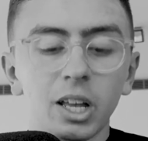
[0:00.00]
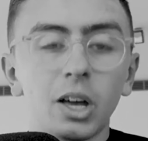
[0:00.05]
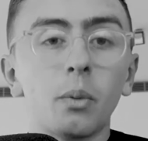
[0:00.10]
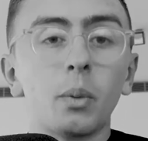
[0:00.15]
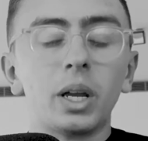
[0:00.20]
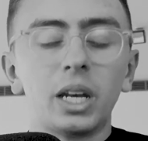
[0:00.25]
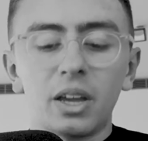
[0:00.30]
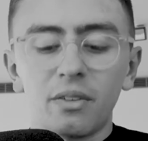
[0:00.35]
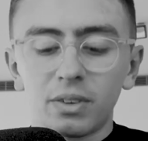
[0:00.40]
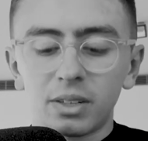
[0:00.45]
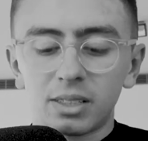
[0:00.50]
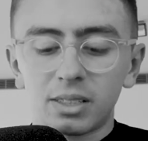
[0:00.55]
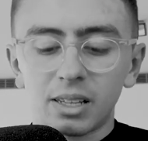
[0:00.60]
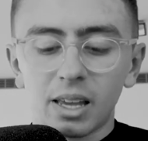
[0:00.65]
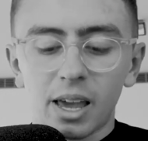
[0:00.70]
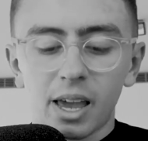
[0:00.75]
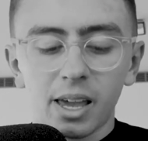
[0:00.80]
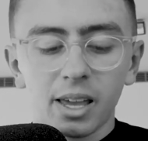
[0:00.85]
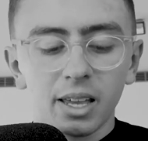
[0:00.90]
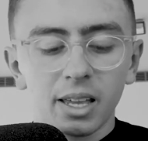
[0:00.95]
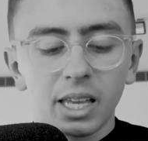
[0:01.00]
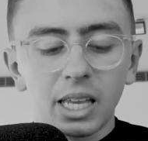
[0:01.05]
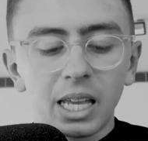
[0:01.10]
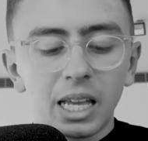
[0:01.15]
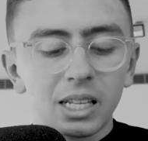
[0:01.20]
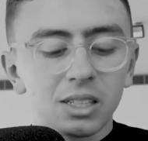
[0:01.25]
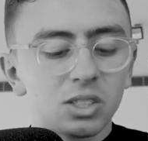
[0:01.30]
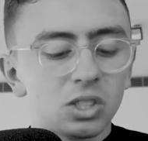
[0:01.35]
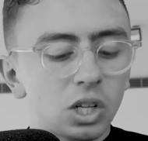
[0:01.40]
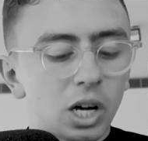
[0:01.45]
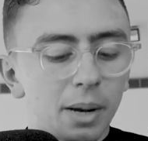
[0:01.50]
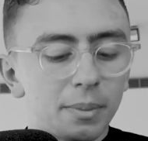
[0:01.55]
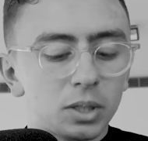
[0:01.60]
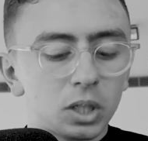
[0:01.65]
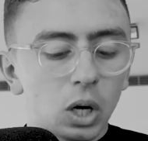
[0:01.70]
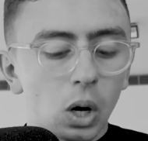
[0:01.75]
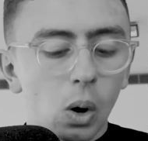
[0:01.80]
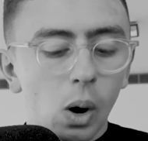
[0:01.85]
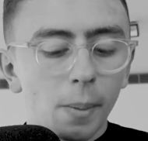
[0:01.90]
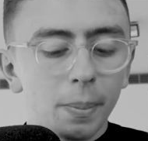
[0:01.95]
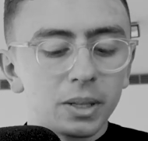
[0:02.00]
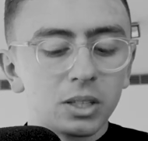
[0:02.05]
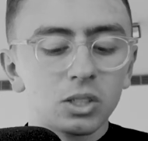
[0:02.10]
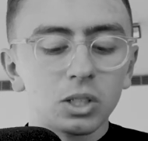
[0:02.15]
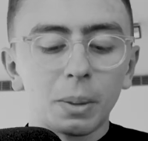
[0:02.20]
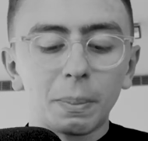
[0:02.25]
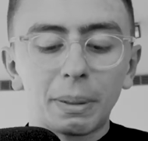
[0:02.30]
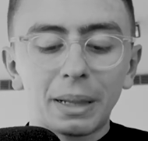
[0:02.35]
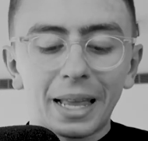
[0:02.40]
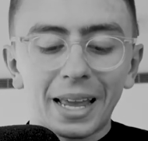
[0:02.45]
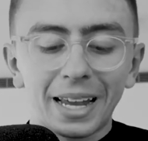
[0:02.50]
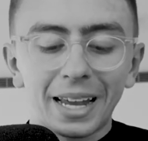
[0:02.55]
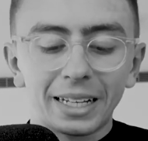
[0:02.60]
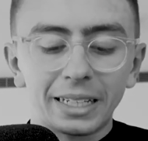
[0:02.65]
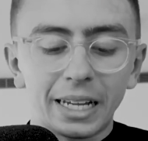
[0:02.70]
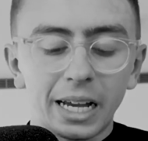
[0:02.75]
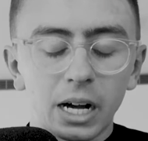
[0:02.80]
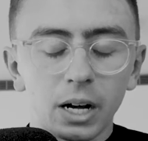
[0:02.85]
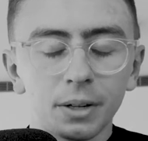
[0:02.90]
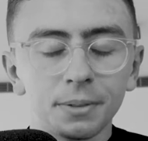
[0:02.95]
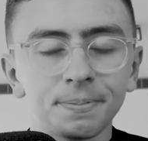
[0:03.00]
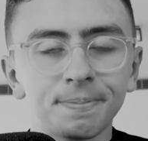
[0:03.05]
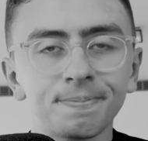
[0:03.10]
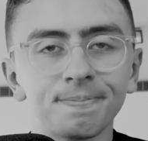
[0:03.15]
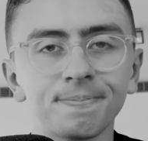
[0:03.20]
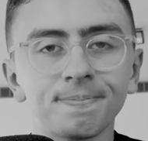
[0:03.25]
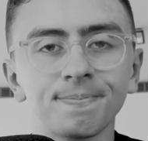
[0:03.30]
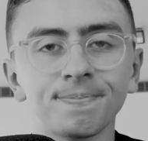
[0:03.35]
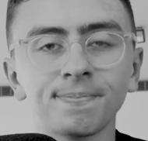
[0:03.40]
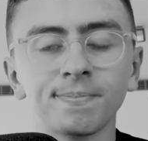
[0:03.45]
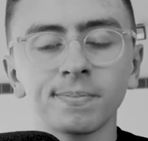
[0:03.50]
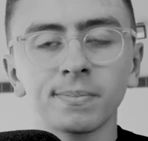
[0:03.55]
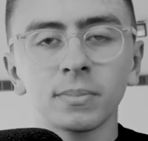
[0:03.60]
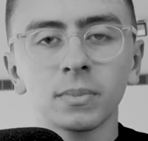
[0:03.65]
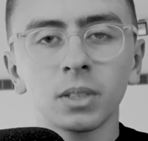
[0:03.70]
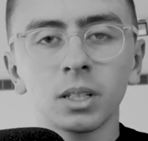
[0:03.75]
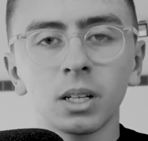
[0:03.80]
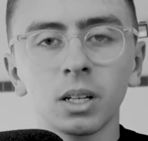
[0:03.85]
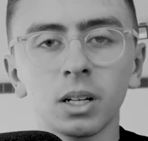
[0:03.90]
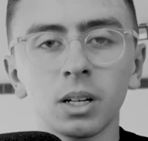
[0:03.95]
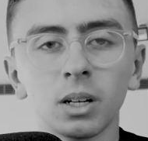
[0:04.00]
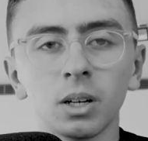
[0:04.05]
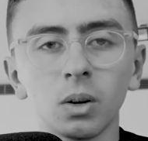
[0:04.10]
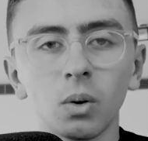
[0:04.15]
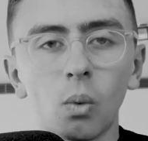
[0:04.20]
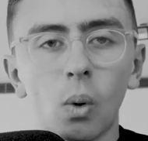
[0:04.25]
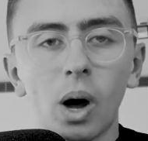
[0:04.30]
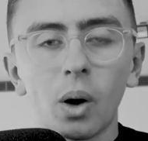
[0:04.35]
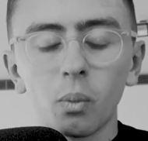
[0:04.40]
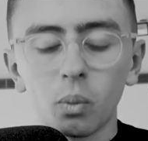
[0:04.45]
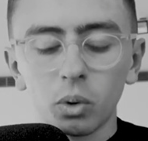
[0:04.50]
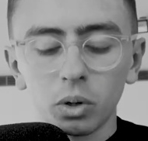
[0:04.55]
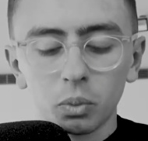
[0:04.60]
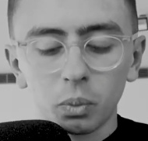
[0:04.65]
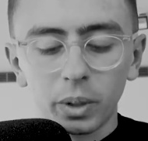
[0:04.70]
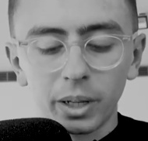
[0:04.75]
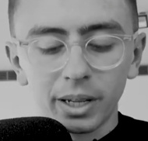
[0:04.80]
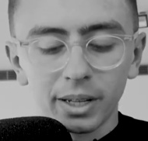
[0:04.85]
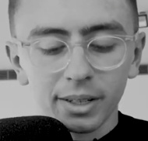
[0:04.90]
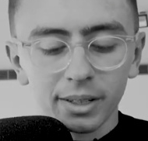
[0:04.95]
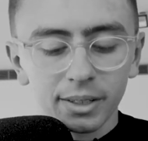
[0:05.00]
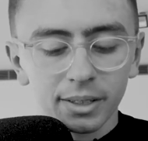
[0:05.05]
We never say, it's time to grow up and stop playing now. Why would we?